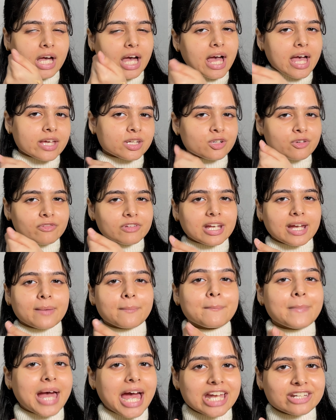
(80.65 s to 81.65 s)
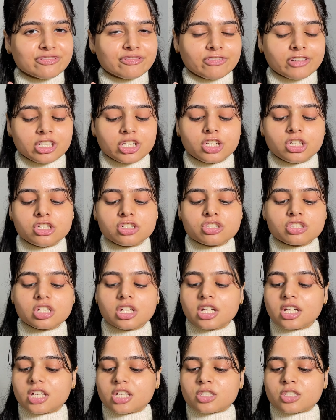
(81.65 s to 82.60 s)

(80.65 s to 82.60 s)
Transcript: kind of like matte finish,